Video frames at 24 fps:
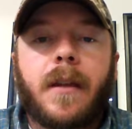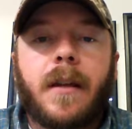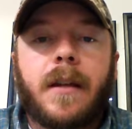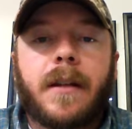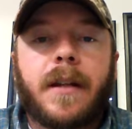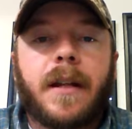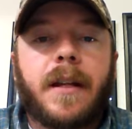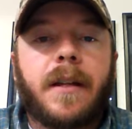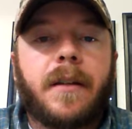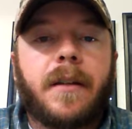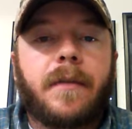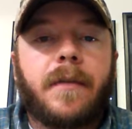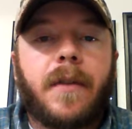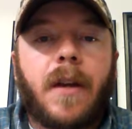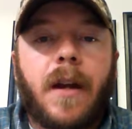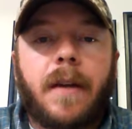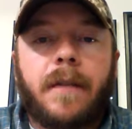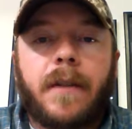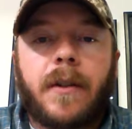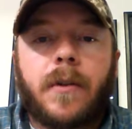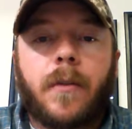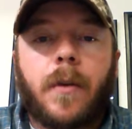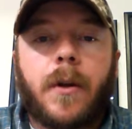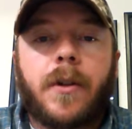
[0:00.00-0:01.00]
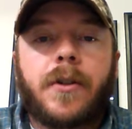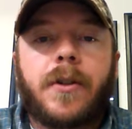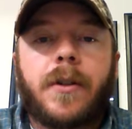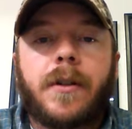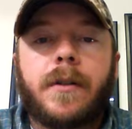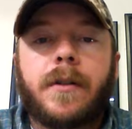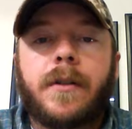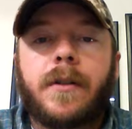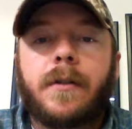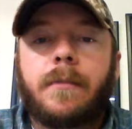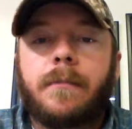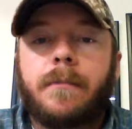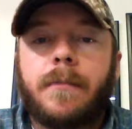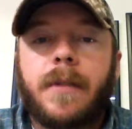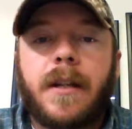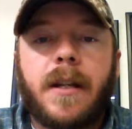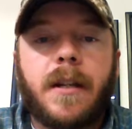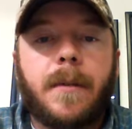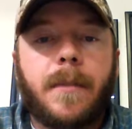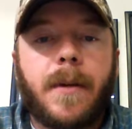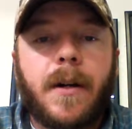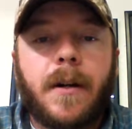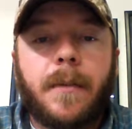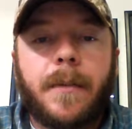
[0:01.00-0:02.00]
again, if you have any questions,
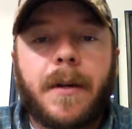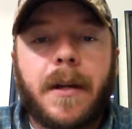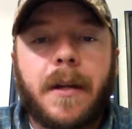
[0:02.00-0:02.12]
email